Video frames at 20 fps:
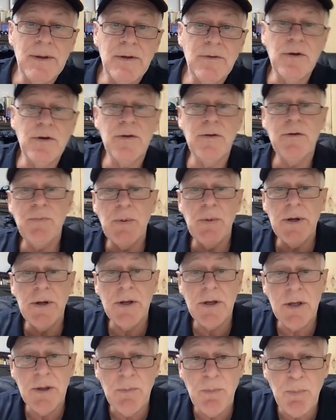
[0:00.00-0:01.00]
So there's been
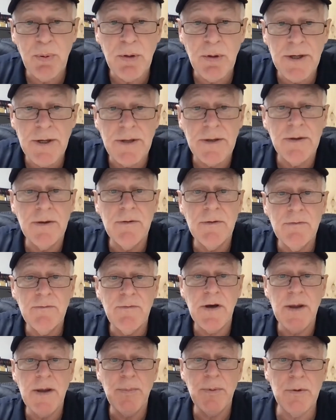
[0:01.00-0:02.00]
a complete
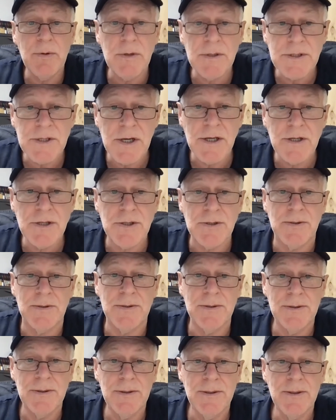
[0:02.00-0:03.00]
vaporization
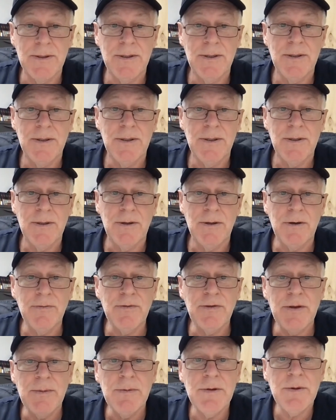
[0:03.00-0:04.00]

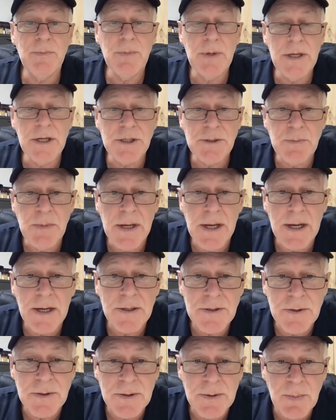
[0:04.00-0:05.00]
of some of the biggest
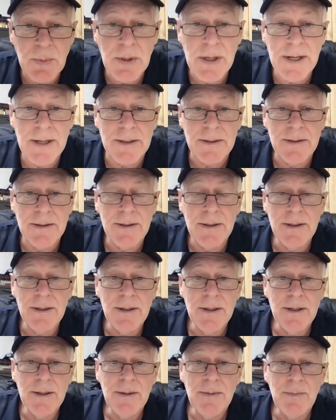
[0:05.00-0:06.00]
markets on the planet,
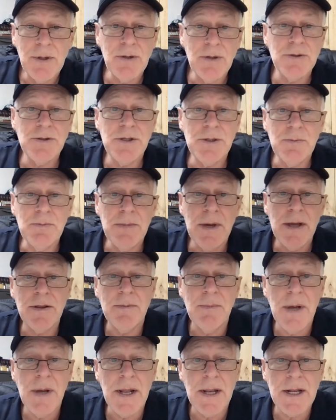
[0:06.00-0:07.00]
because
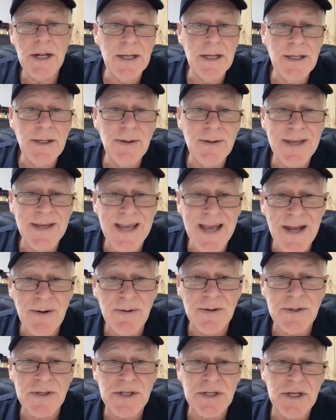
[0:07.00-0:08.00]
mathematically you
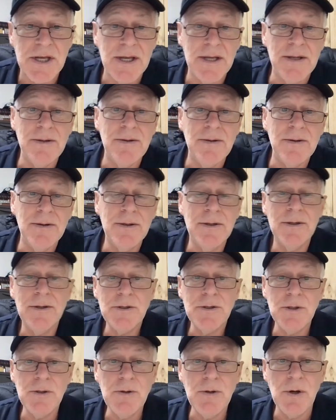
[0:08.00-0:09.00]
cannot send
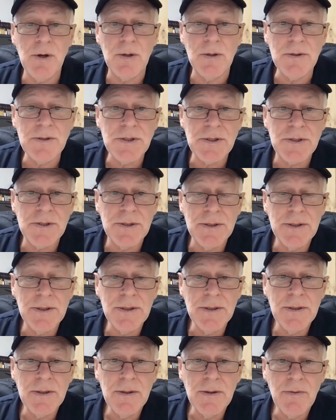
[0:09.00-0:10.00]
$2
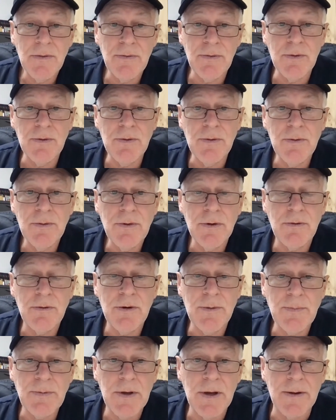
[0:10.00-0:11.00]
through your
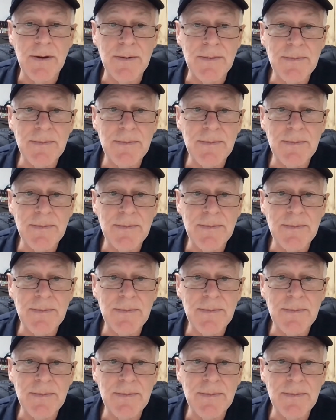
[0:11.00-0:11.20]
crypto.